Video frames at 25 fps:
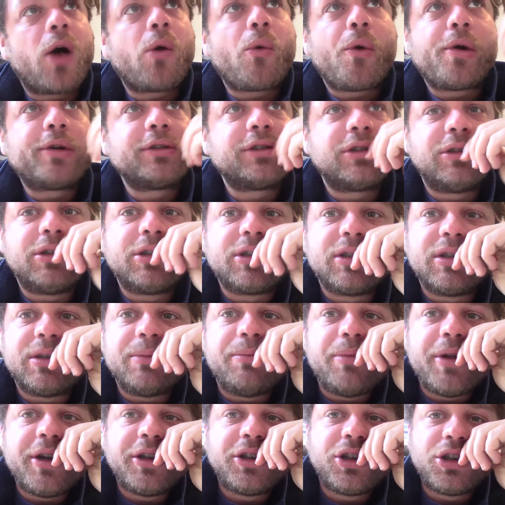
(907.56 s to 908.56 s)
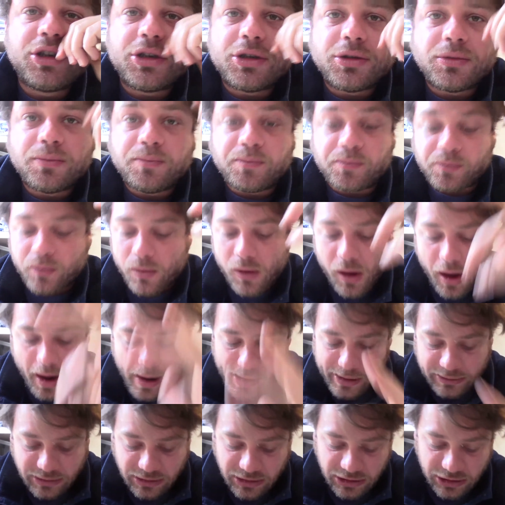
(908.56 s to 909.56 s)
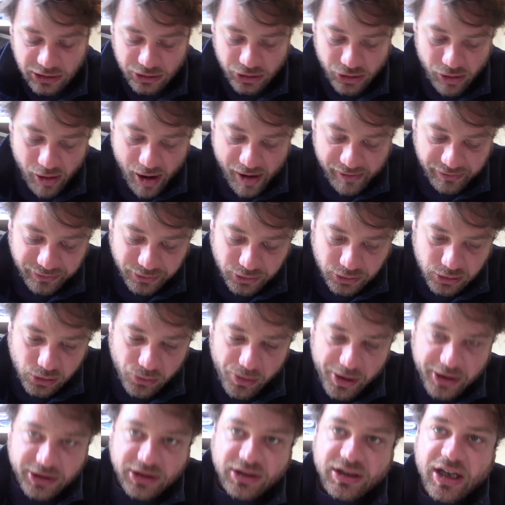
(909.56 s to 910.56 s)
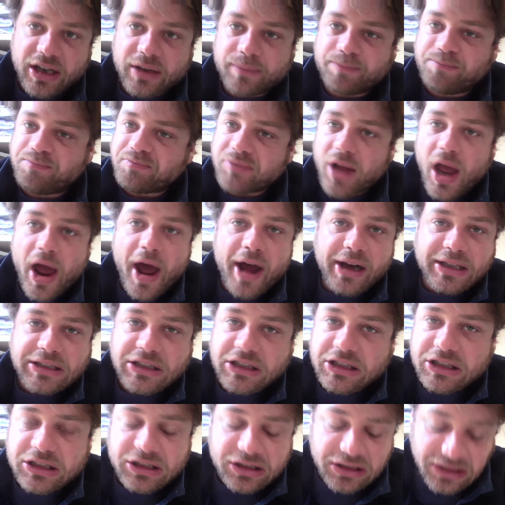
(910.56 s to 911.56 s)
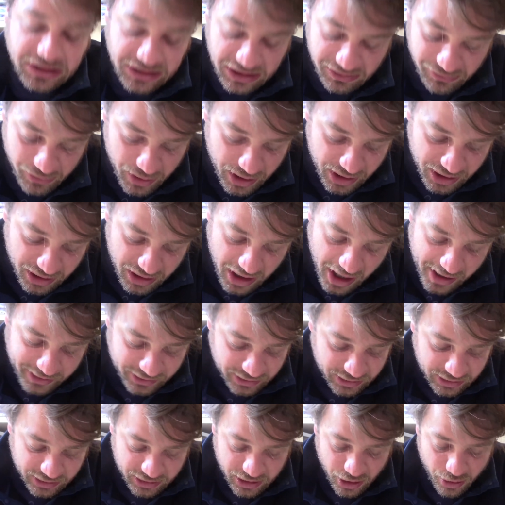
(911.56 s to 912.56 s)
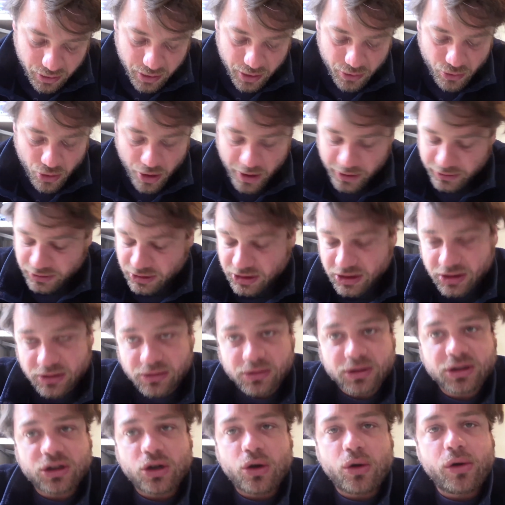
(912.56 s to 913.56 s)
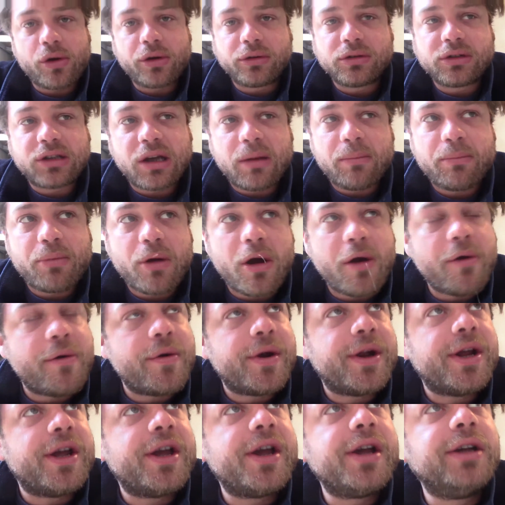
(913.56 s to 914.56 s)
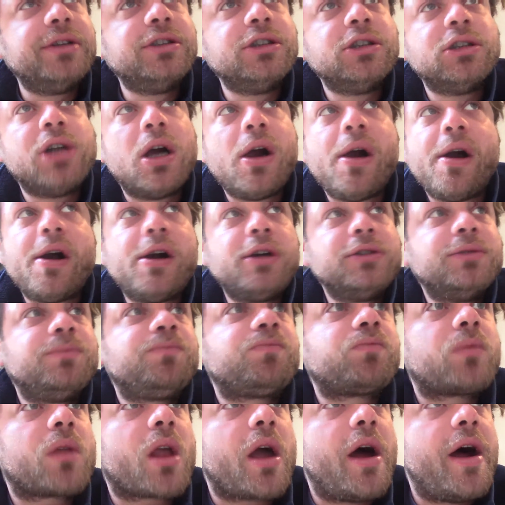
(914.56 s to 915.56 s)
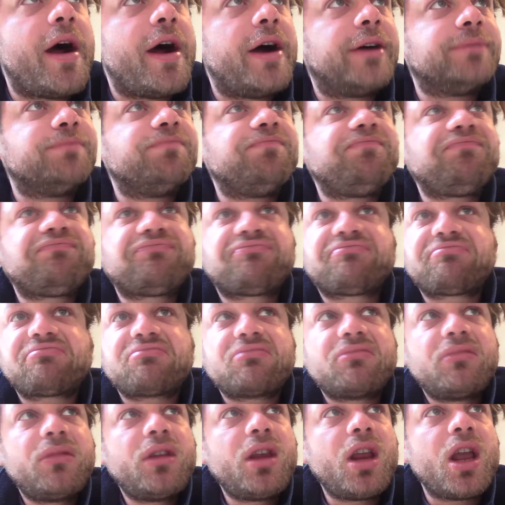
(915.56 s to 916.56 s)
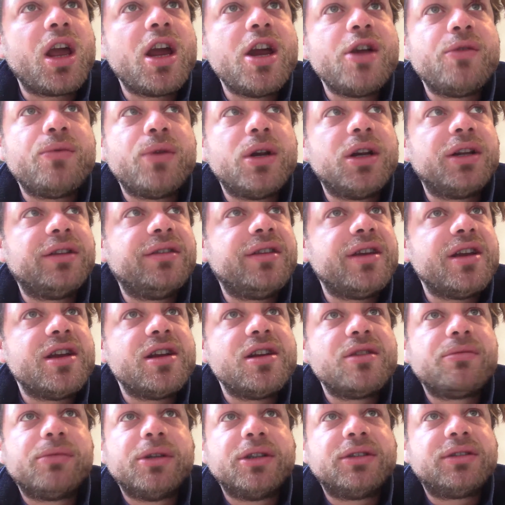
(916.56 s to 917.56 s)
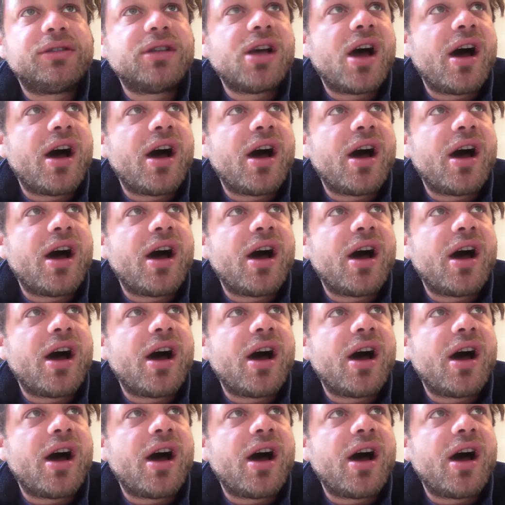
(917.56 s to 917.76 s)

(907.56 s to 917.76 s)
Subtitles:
was the exhibition? And then you have always that, yeah, this is really necessary work, it's so contemporary. I really deal with